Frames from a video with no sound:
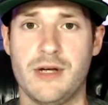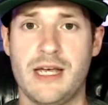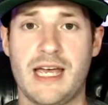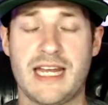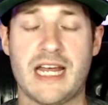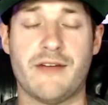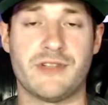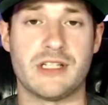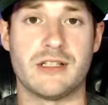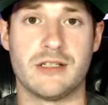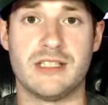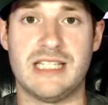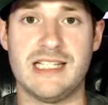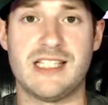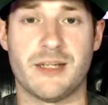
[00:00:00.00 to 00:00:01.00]
and having
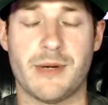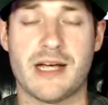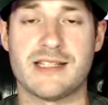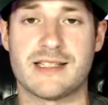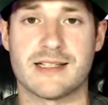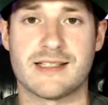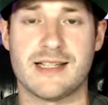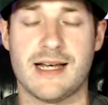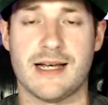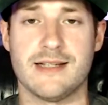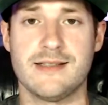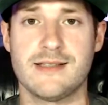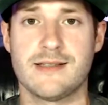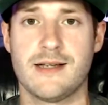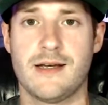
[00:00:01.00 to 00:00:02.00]
decent amount of
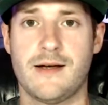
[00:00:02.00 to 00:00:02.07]
success.